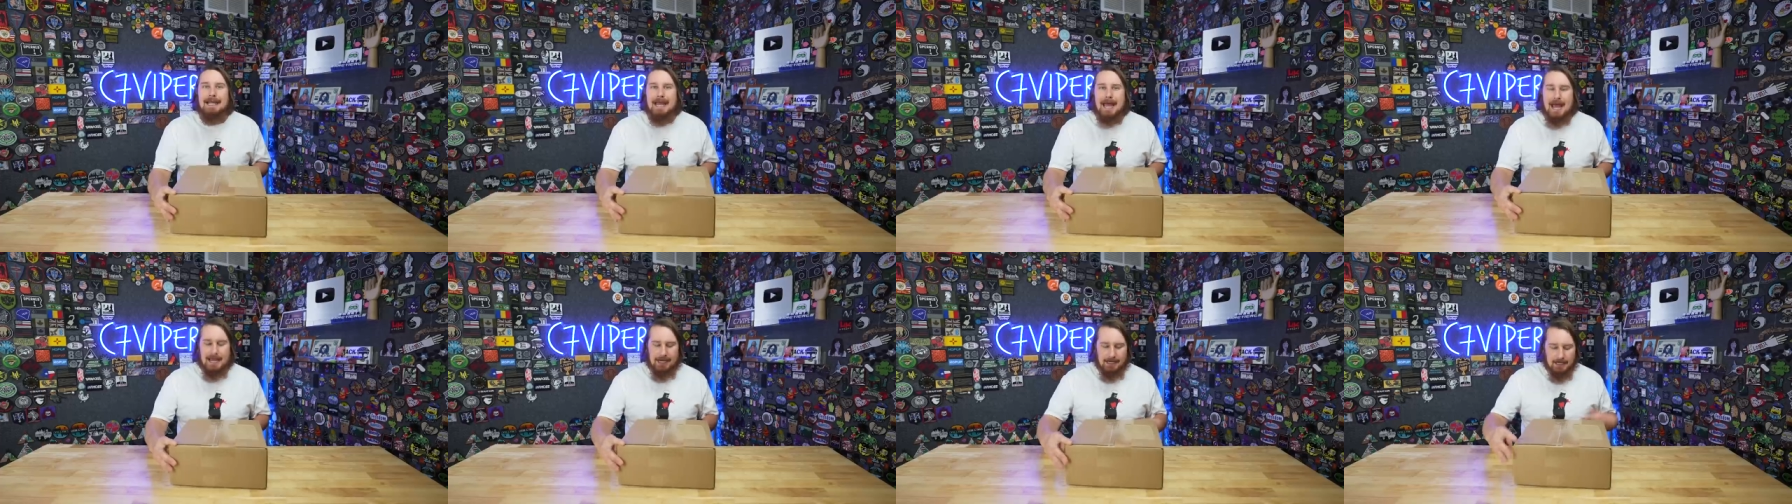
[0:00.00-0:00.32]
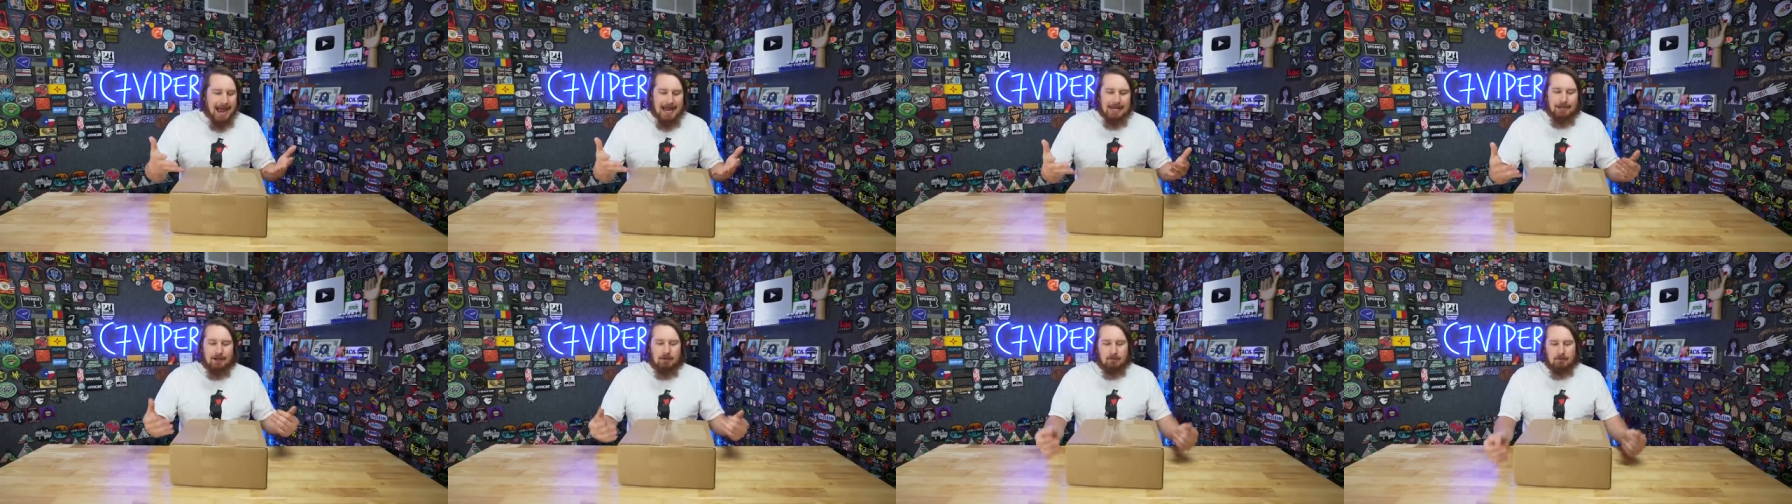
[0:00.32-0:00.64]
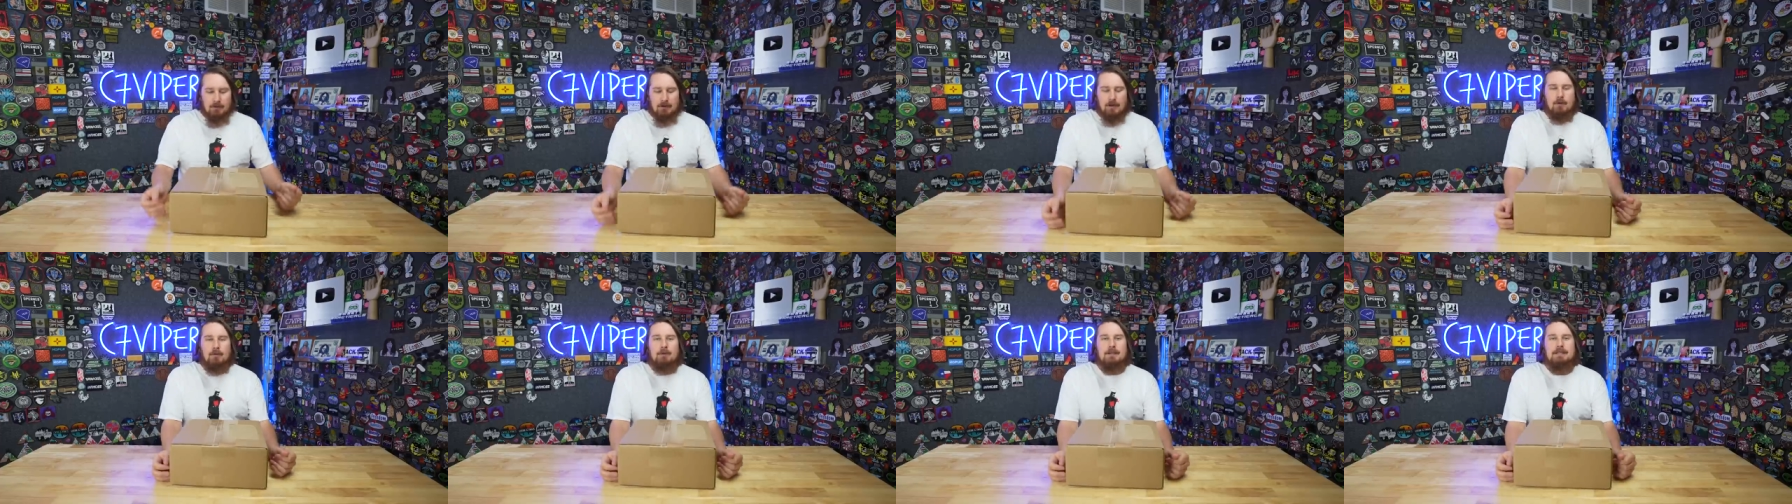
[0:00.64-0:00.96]
get. I
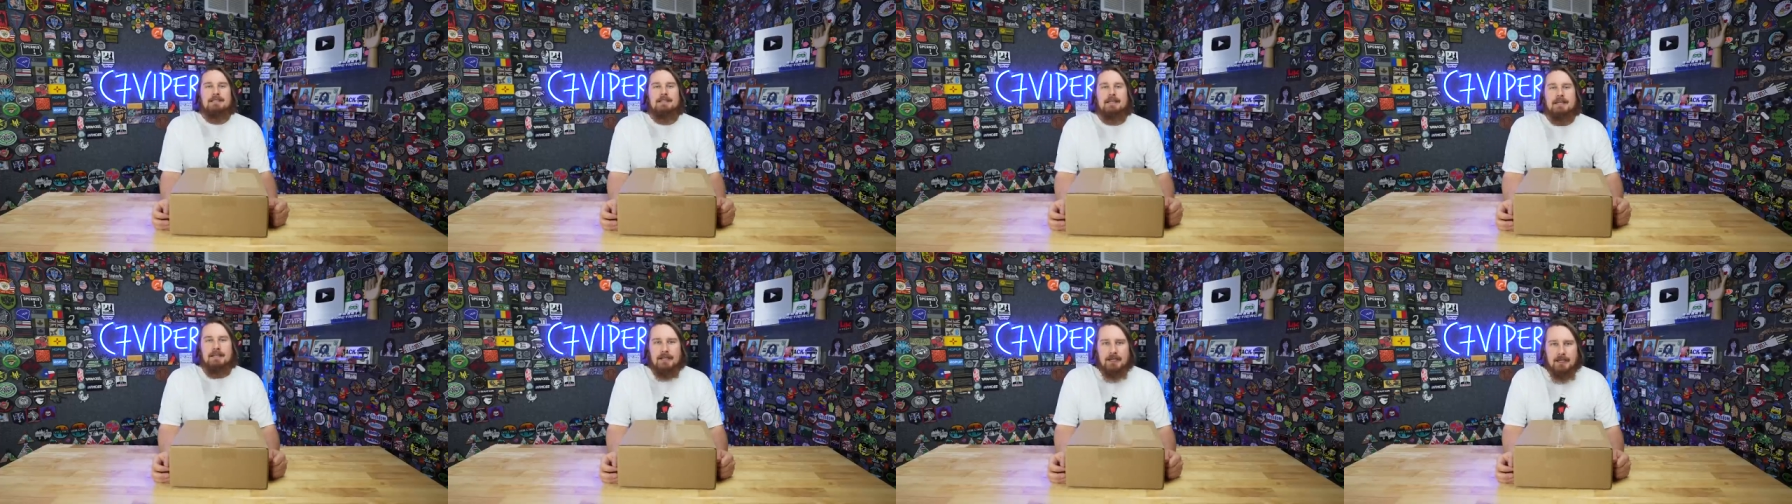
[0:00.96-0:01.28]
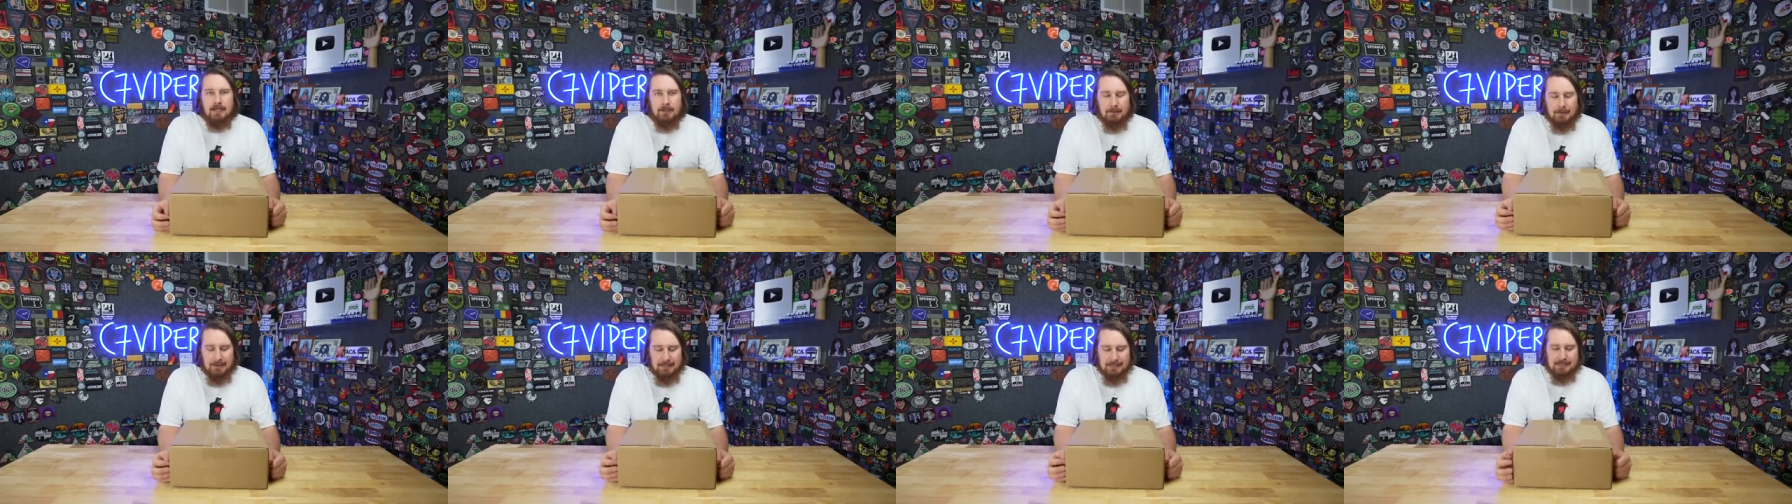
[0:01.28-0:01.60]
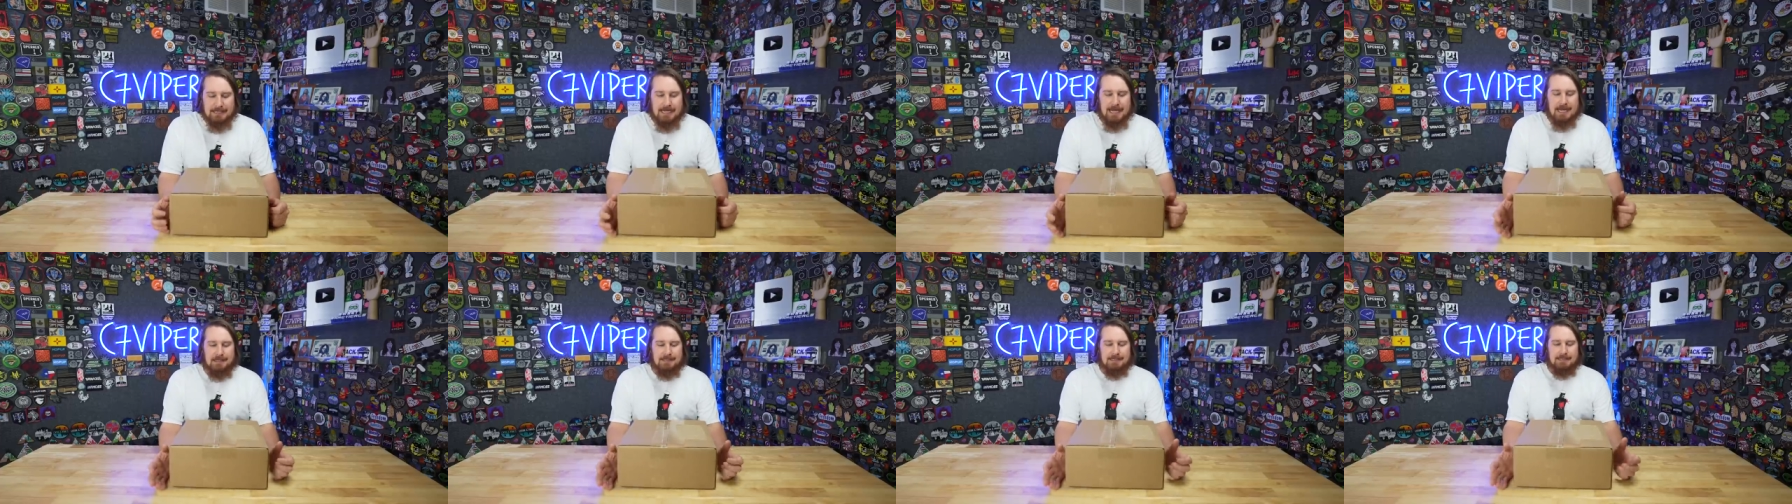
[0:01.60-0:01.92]
don't know what's in here
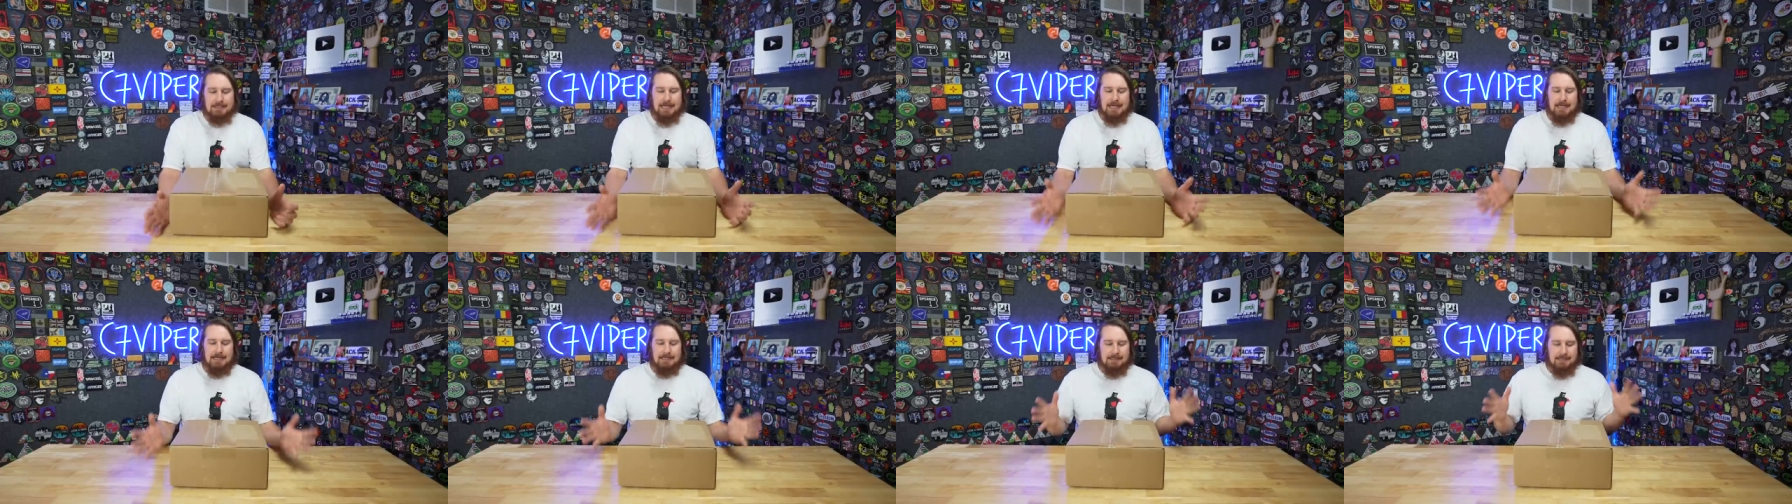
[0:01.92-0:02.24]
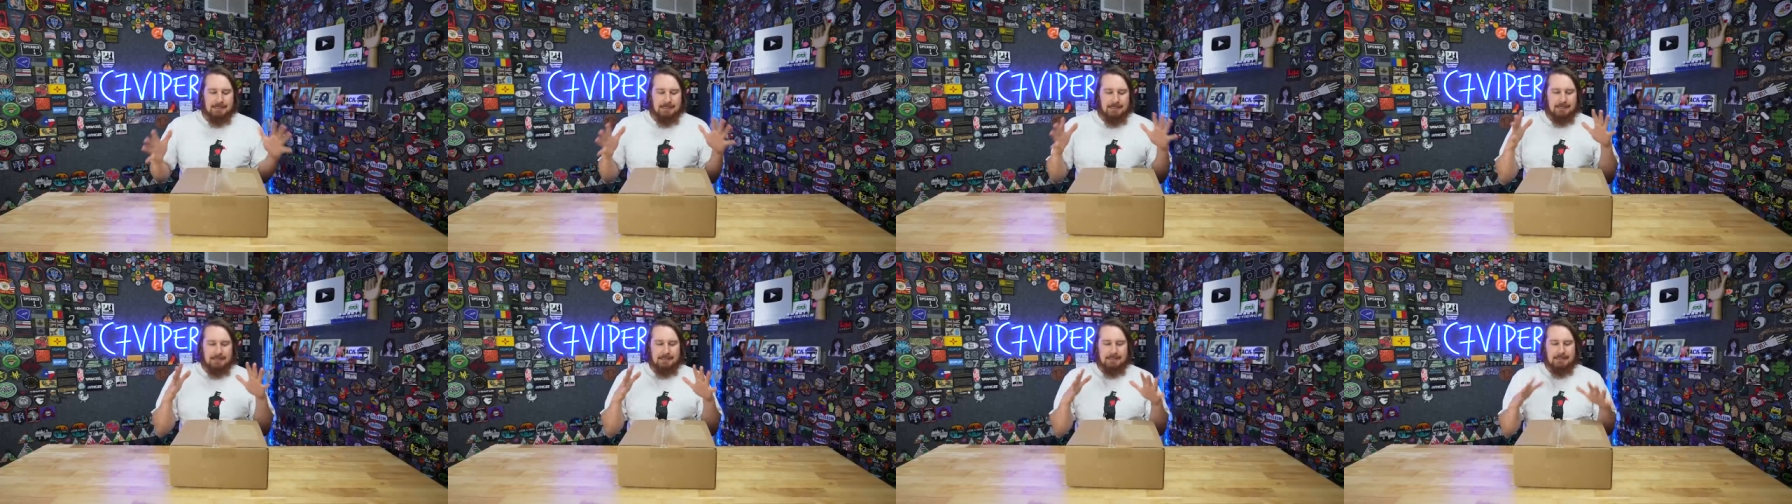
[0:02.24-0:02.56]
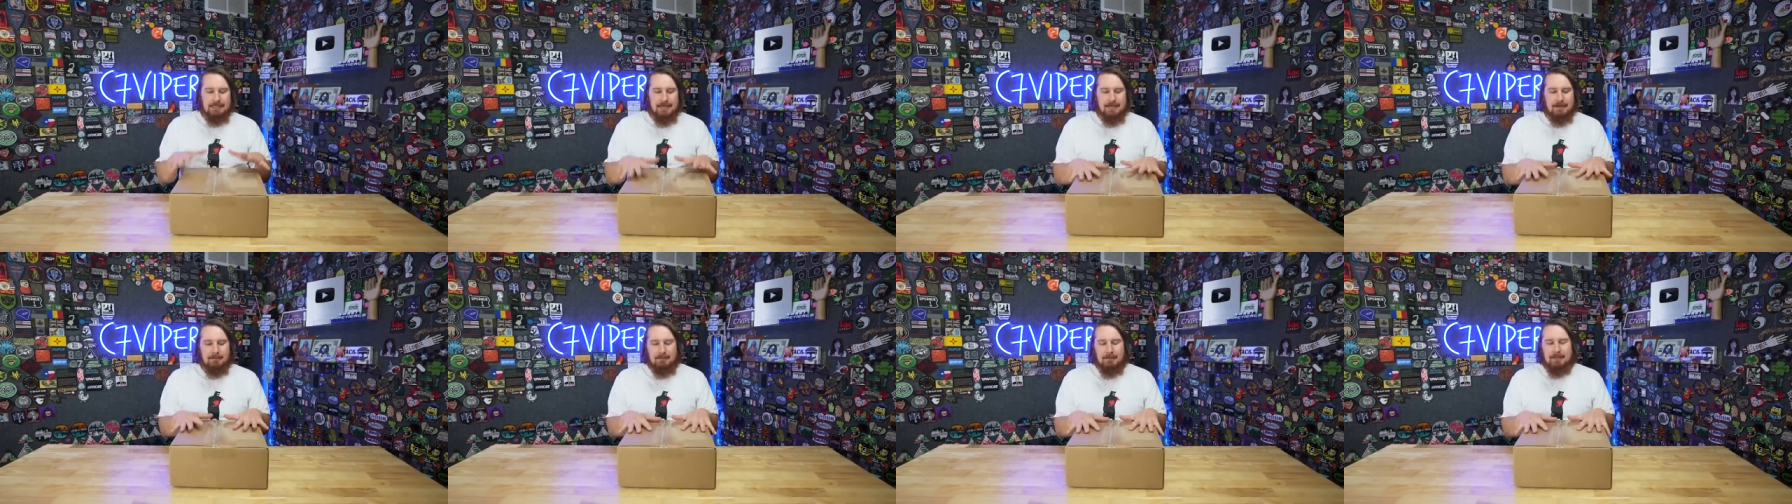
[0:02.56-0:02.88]
because SS
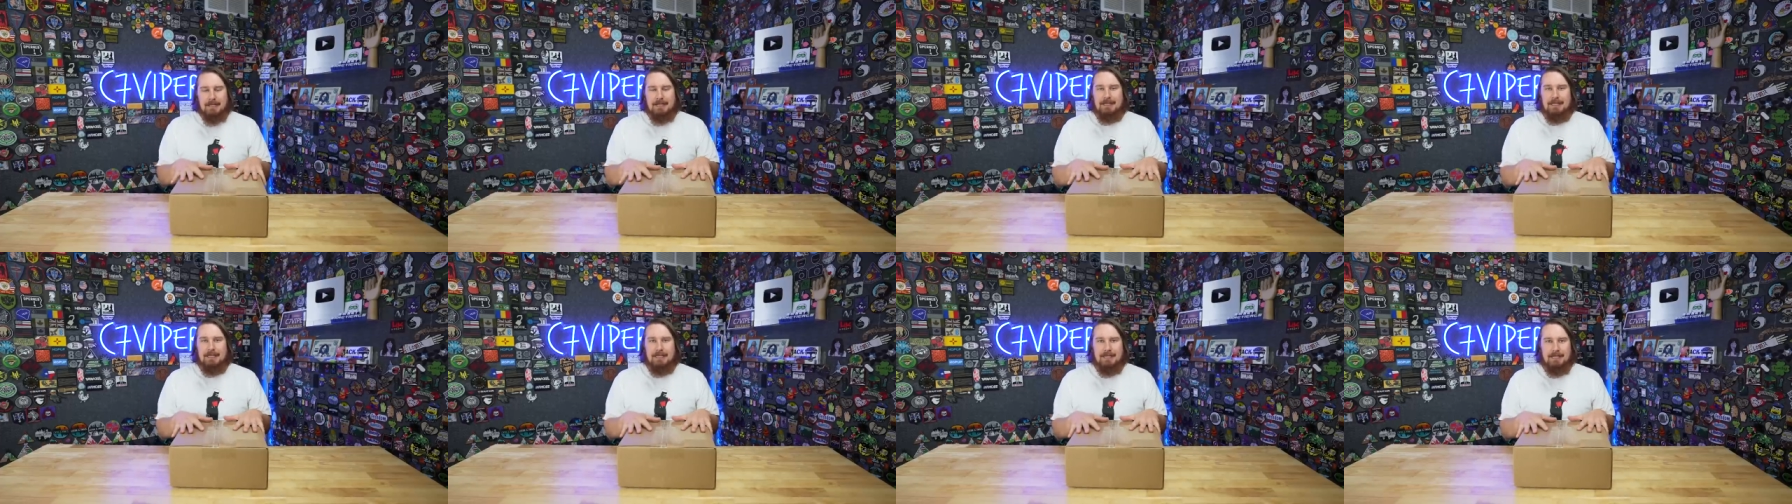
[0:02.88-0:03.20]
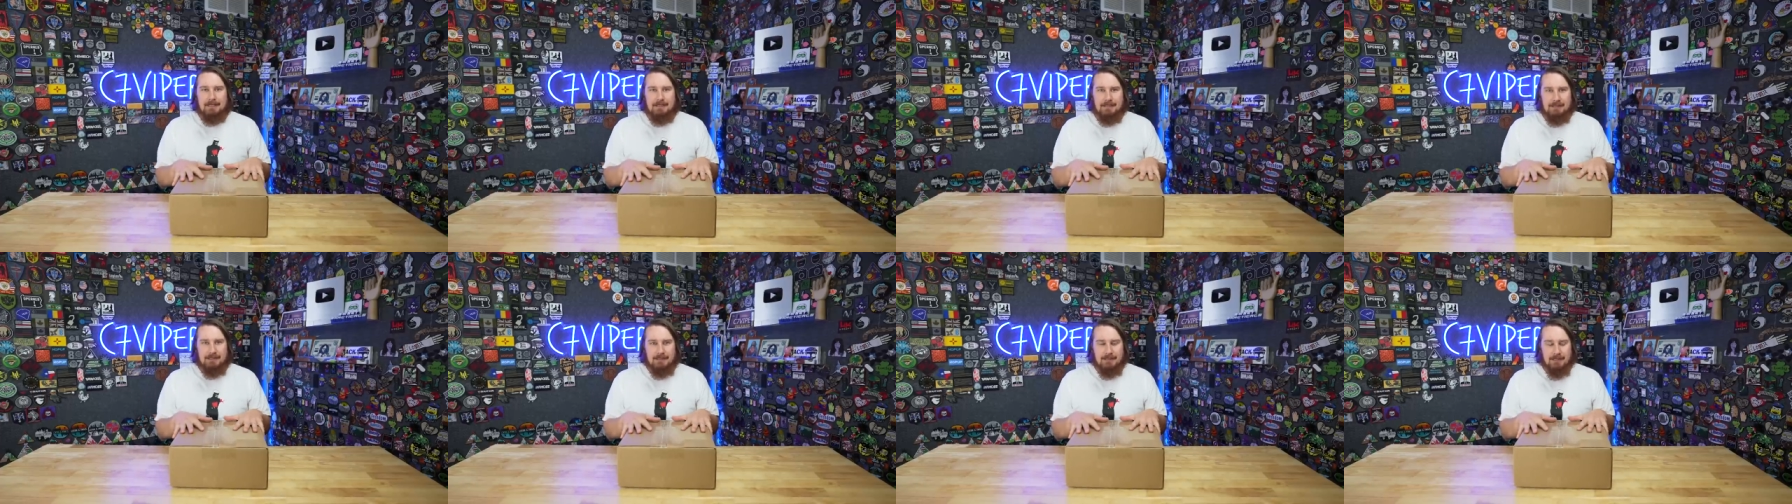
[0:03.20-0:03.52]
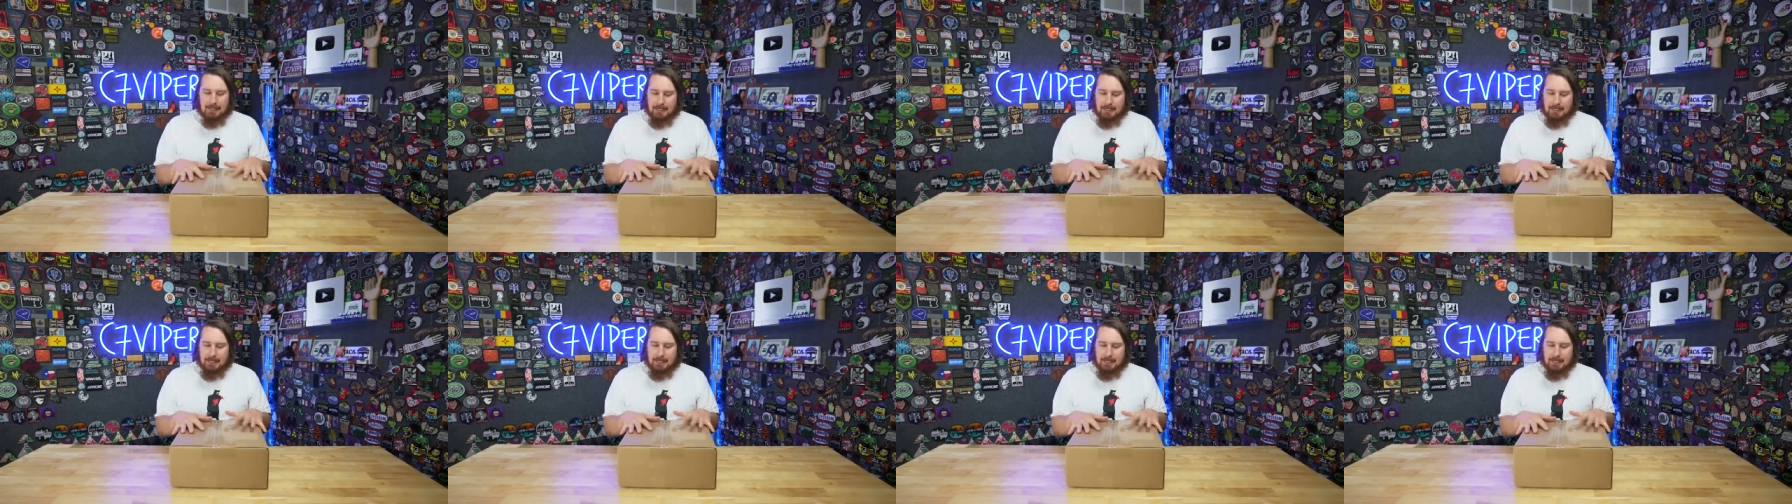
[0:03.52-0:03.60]
sent me this.